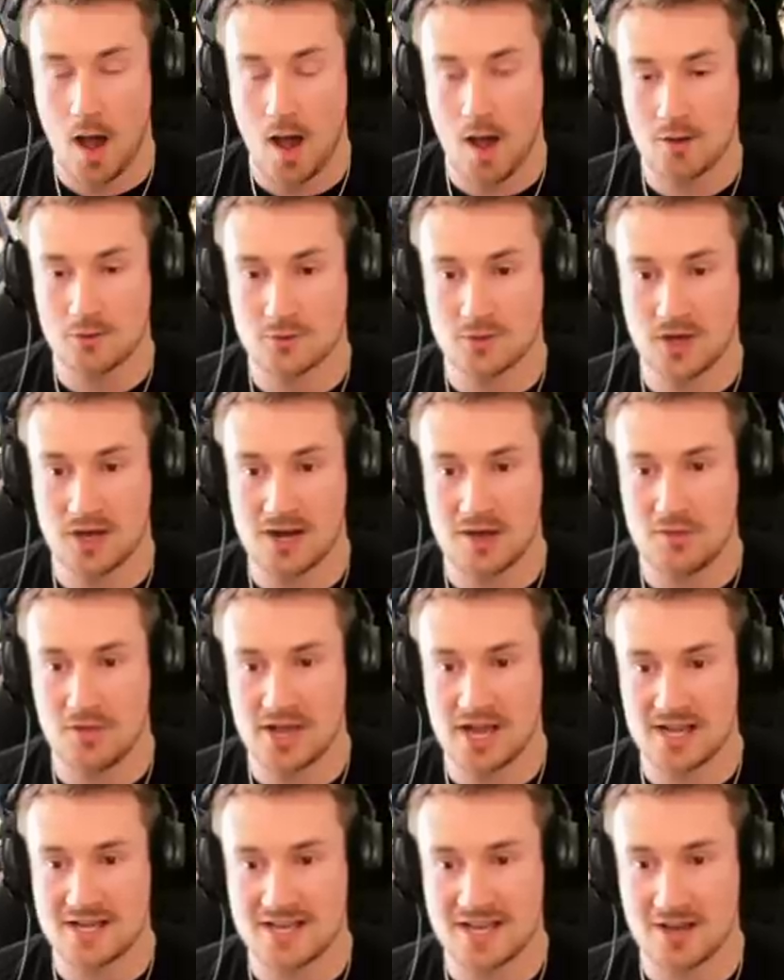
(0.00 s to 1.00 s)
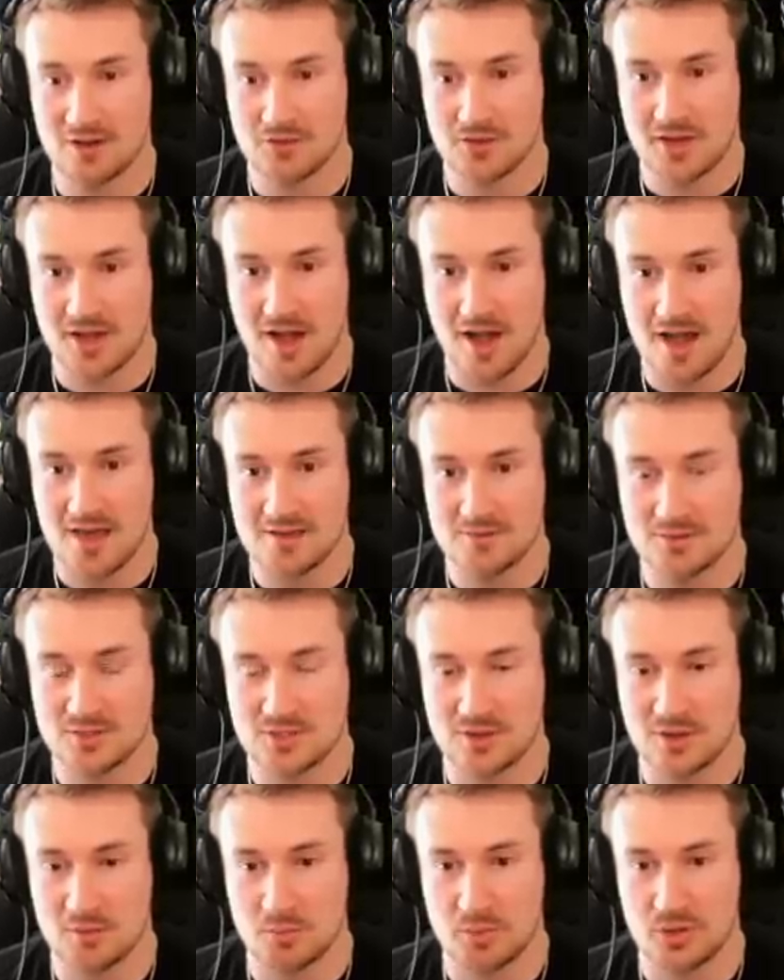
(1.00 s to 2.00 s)
Oh, God, I think I killed the guy that was
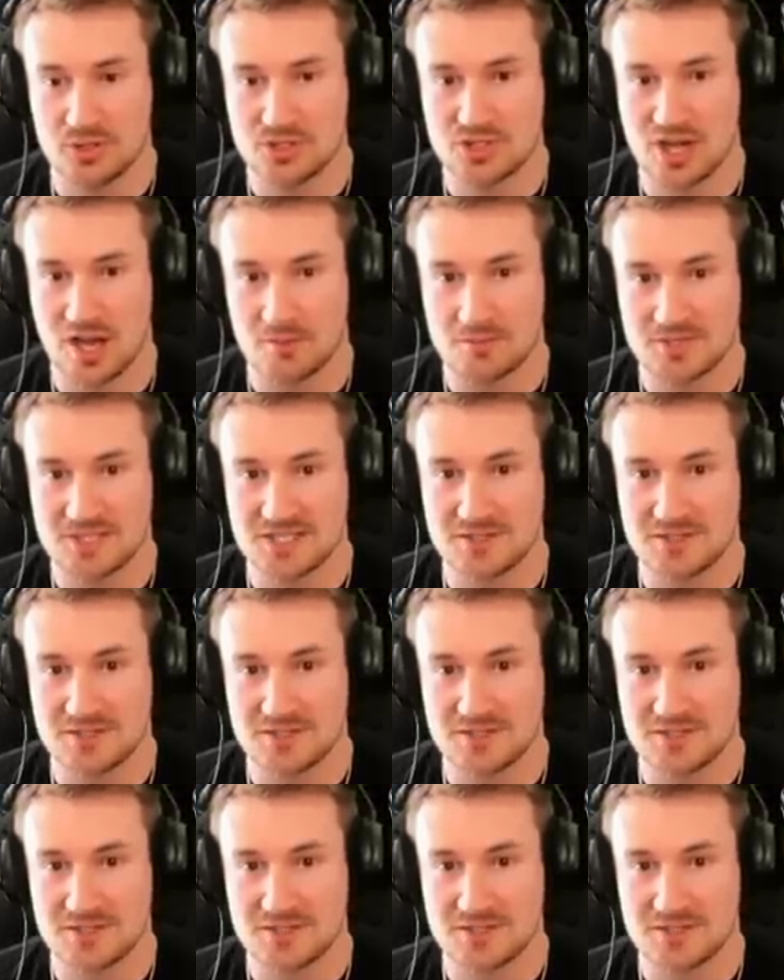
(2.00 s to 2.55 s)
doing push-ups.